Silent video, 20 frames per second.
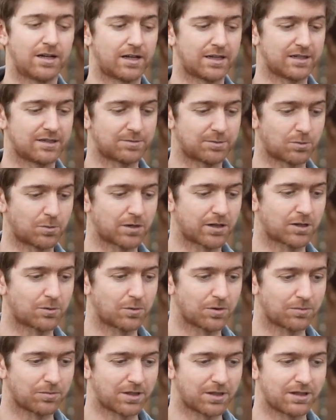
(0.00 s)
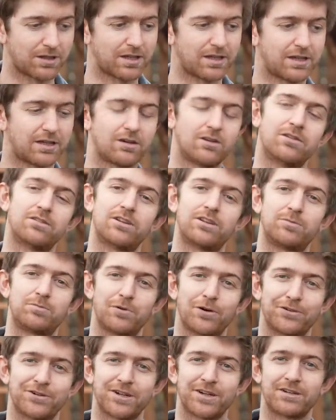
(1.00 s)
He's been working with me here on this
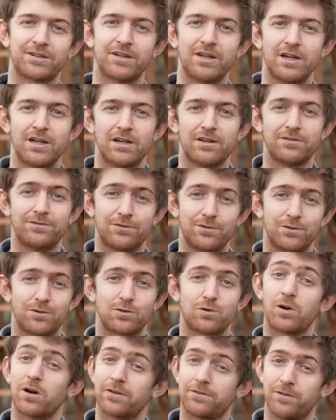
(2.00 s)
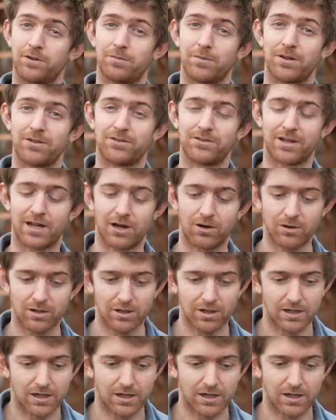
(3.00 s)
project for quite a few months now.